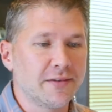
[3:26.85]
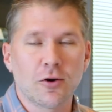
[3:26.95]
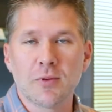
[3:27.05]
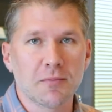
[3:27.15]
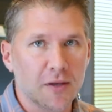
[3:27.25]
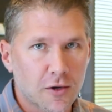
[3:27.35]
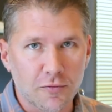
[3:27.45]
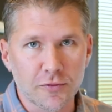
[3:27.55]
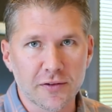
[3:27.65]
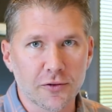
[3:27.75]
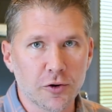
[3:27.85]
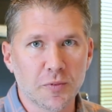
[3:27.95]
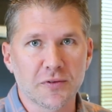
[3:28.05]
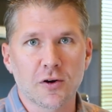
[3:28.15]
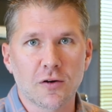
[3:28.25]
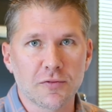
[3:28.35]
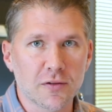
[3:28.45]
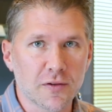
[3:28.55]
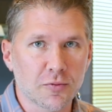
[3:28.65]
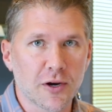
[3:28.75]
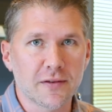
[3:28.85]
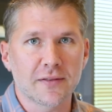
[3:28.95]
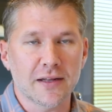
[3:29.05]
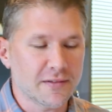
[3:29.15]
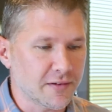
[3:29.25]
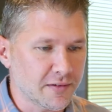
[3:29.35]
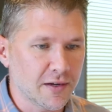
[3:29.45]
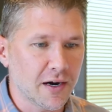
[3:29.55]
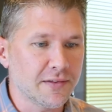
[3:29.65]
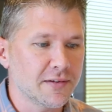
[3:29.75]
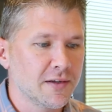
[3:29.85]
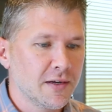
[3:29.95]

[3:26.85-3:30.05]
"Don't make me an offer that's 30% off of the list price. That's just nuts."